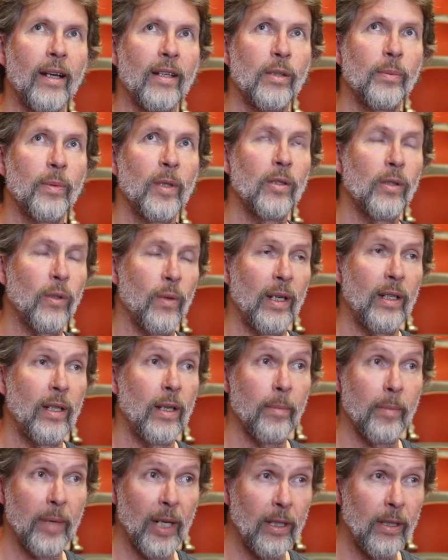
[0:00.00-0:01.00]
I suppose quite an
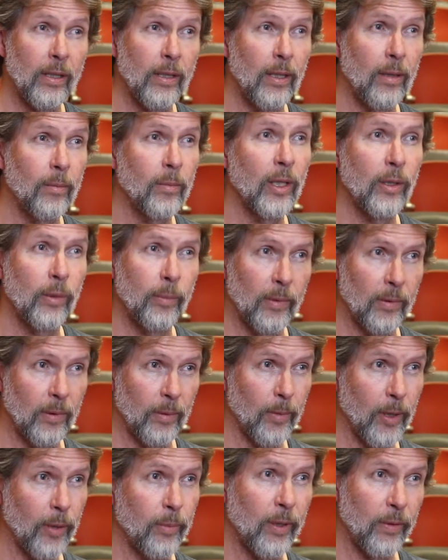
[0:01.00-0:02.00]
embarrassing mom
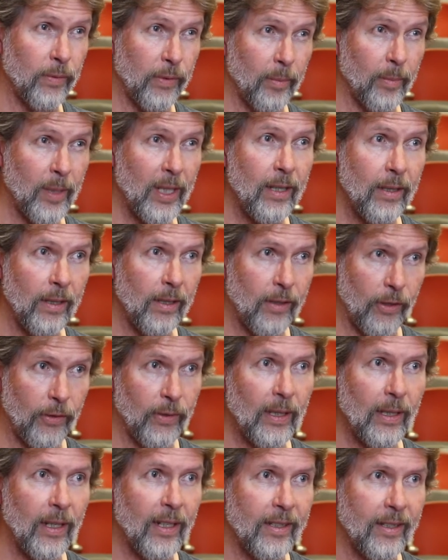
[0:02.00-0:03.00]
moment for me, this
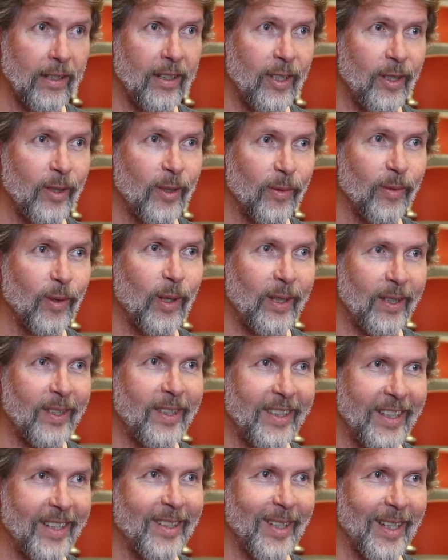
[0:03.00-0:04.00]
realization of what
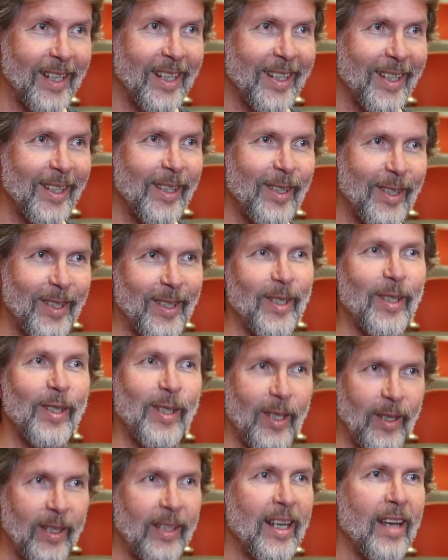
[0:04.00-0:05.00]
design is, is
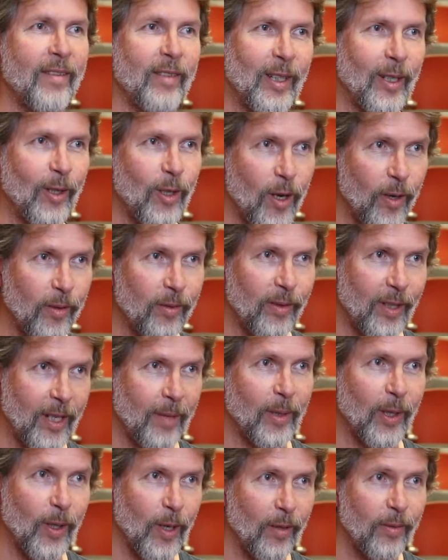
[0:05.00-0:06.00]
sitting having a cup
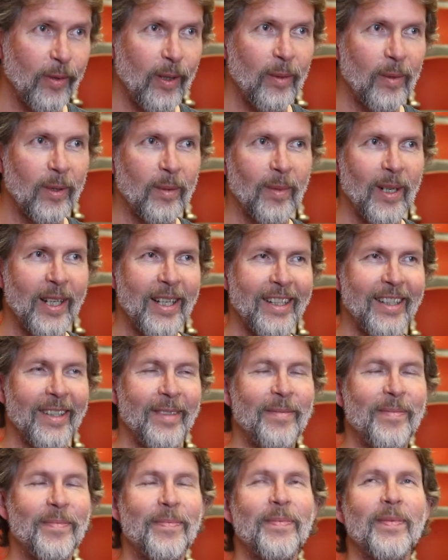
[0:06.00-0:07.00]
of coffee with Mike
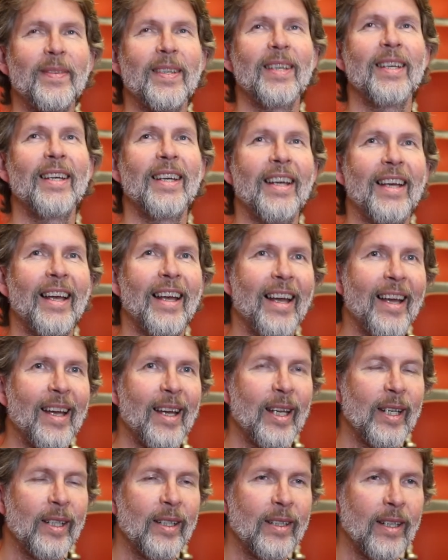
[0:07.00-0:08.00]

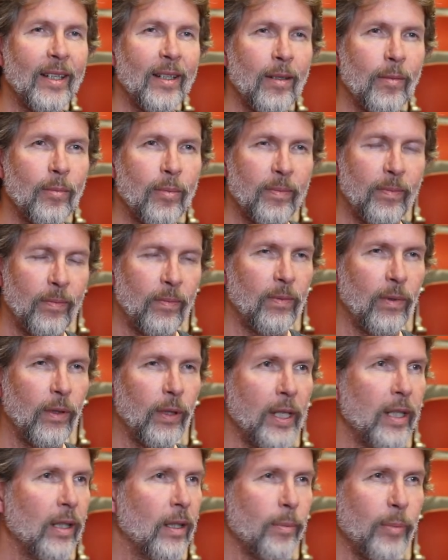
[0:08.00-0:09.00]
and uh,
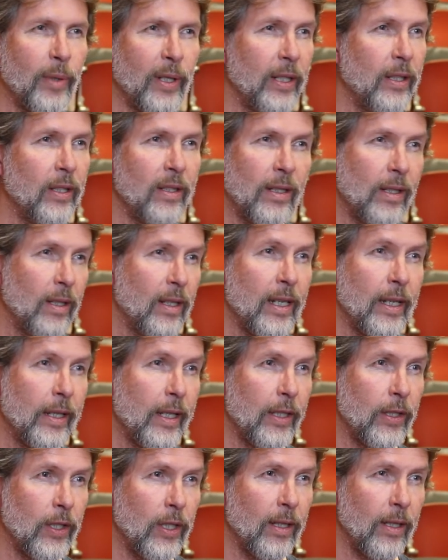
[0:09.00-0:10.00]
looking at the pressures in the
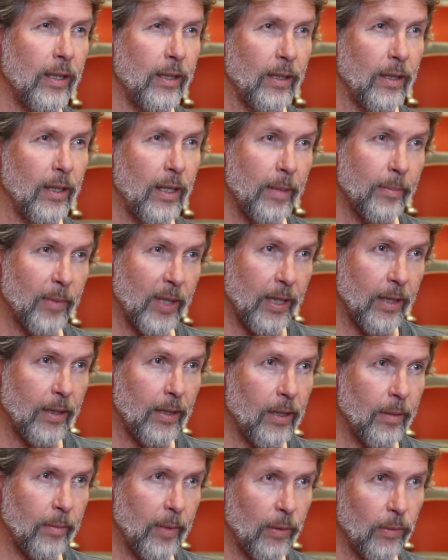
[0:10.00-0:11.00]
NHS and him saying
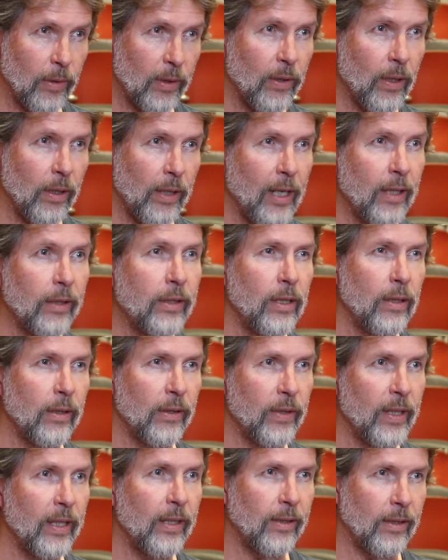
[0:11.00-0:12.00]
to me, well, Rod, how do you
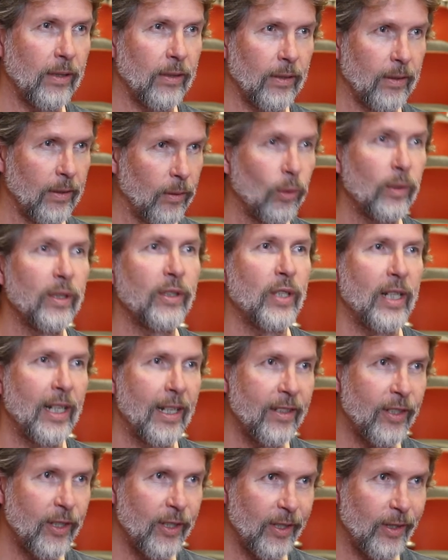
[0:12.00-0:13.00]
address all the
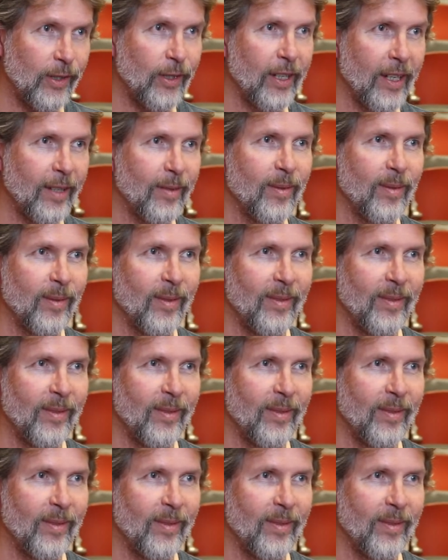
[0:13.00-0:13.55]
challenges you have